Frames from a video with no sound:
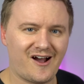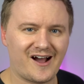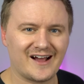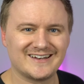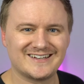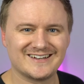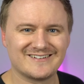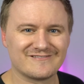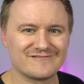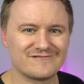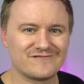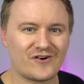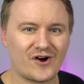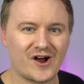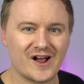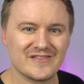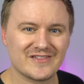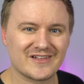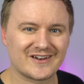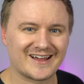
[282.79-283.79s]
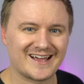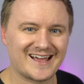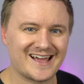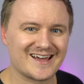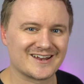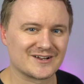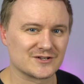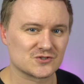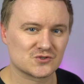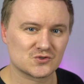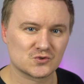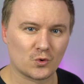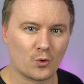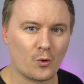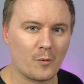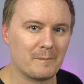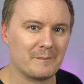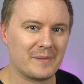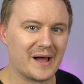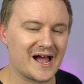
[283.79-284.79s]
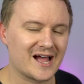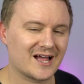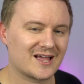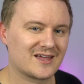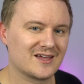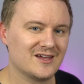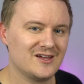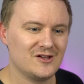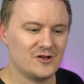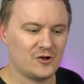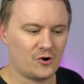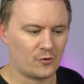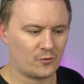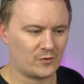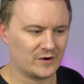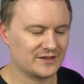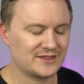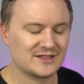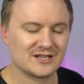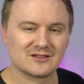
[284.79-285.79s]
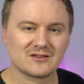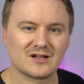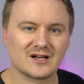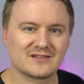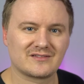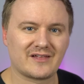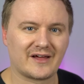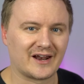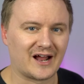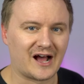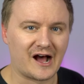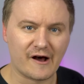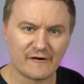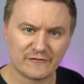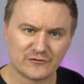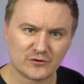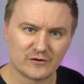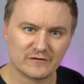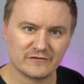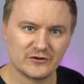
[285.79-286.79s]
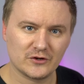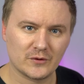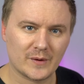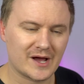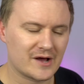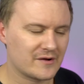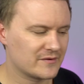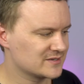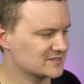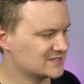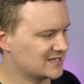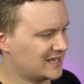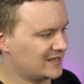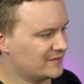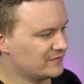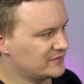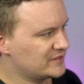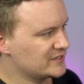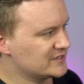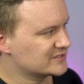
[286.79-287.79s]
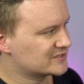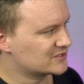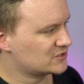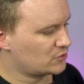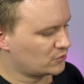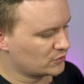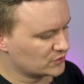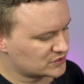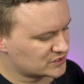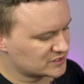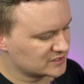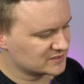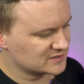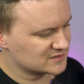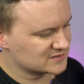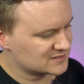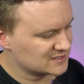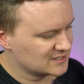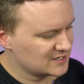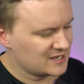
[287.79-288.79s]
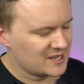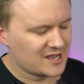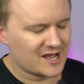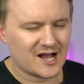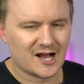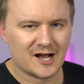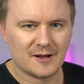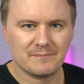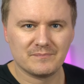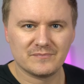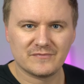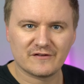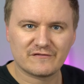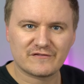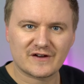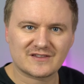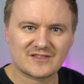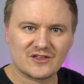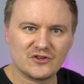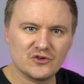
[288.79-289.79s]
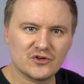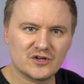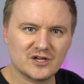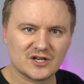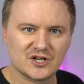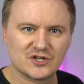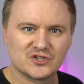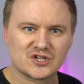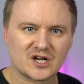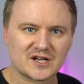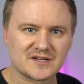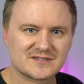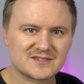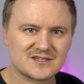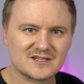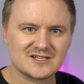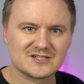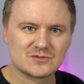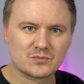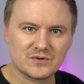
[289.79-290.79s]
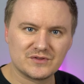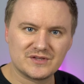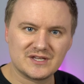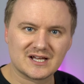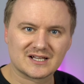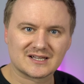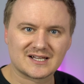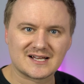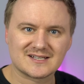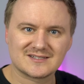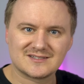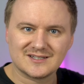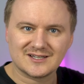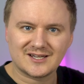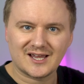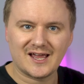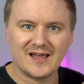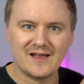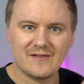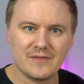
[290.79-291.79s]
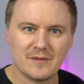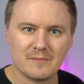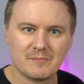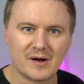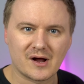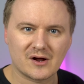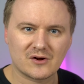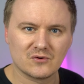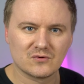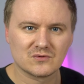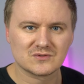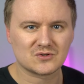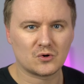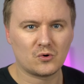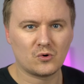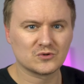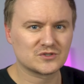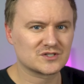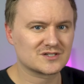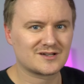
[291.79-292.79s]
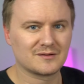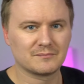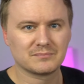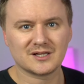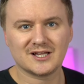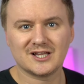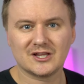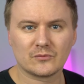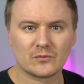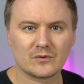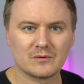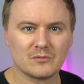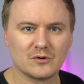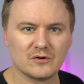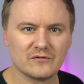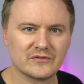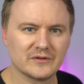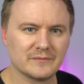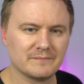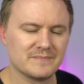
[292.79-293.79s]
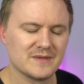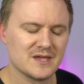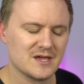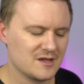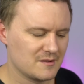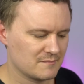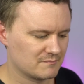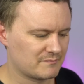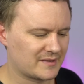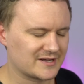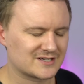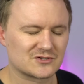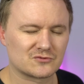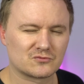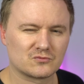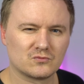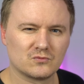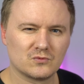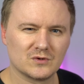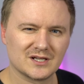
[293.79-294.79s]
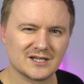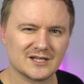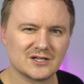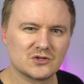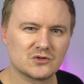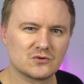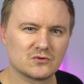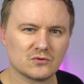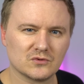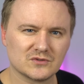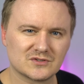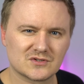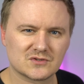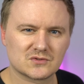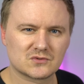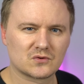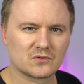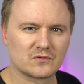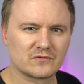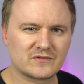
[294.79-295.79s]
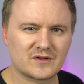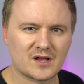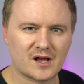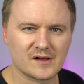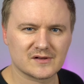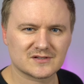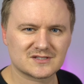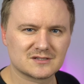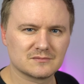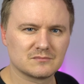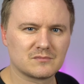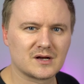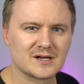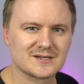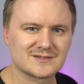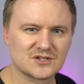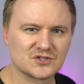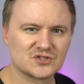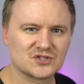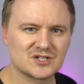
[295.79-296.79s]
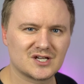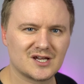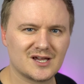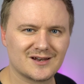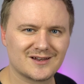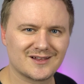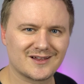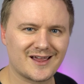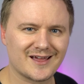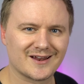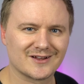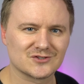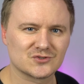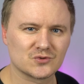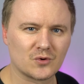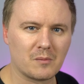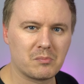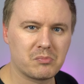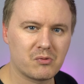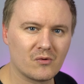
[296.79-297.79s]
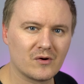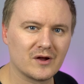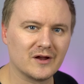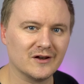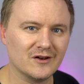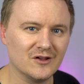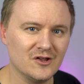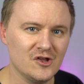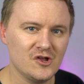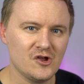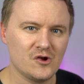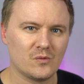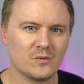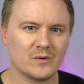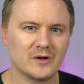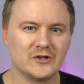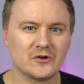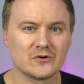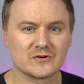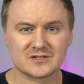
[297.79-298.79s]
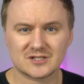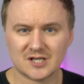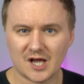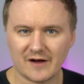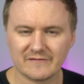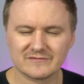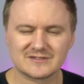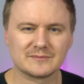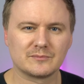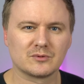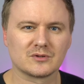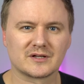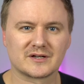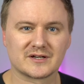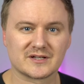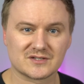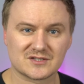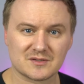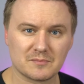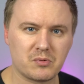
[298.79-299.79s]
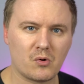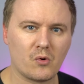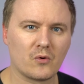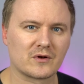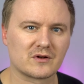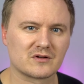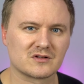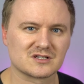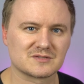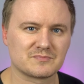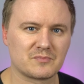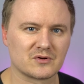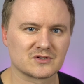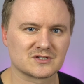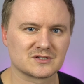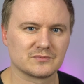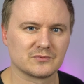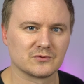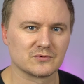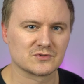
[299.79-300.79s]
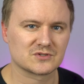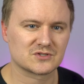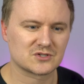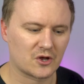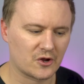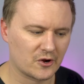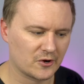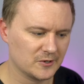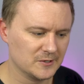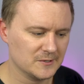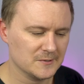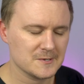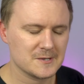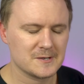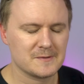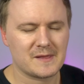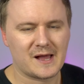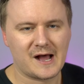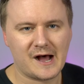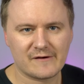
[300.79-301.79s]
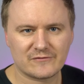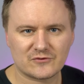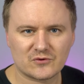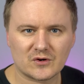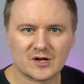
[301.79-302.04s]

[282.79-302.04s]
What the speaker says: I didn't find that I had a sore back or anything like that after a few hours. And these cushions, the fact that you can adjust these with the elastic and the buckles, or just completely remove them, makes it really good to sort of customize the chair to get it to a point where you're as comfortable and as supported as possible. So after